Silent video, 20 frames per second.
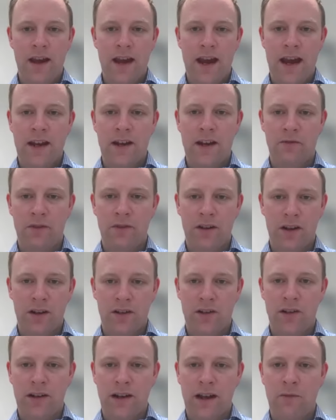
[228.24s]
and a
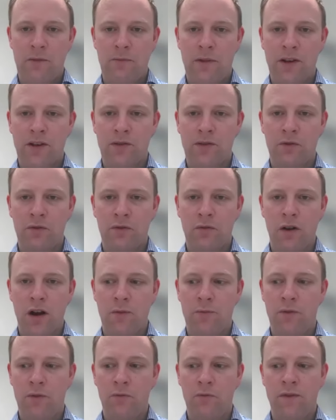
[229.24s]
reduction in outpatient
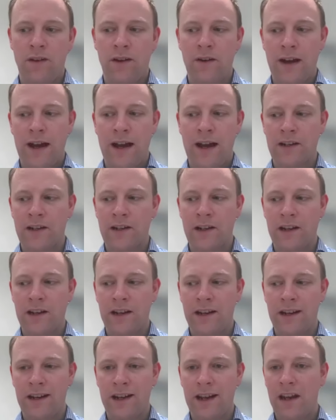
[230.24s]
requirement without
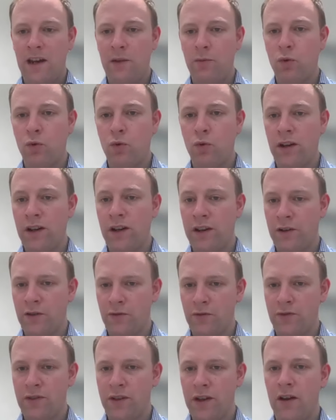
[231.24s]
actually needing any more
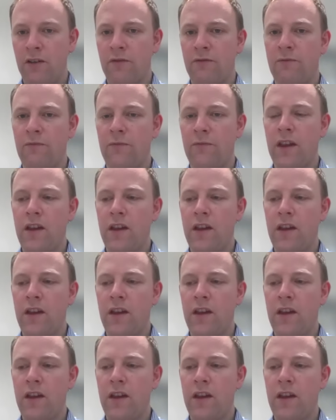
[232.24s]
clinical staff.